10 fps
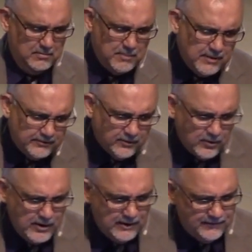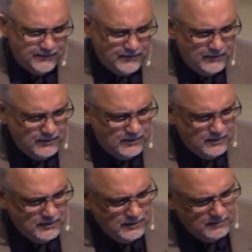But his grief,
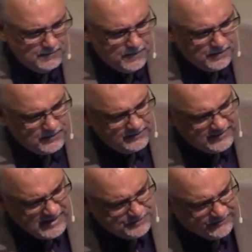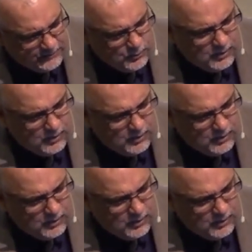deep as it